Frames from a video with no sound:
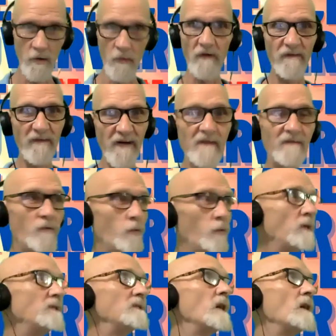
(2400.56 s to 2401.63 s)
what a fake food
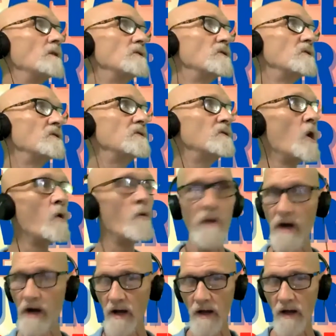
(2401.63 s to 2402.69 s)
is?
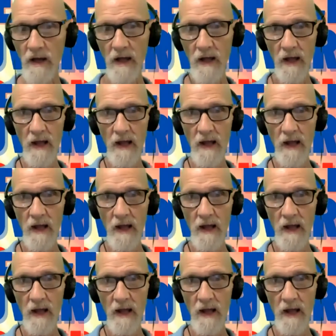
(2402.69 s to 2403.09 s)
Soda. Oh